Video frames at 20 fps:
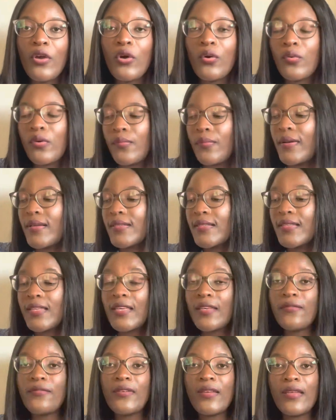we must
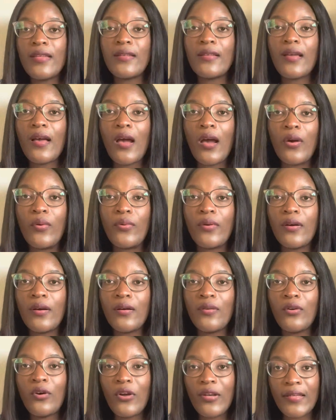give in our
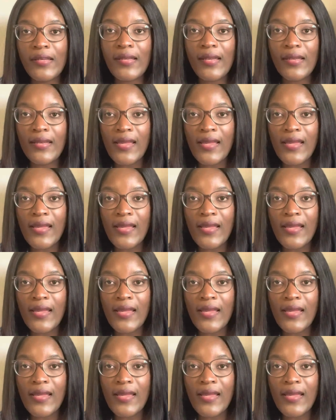holiday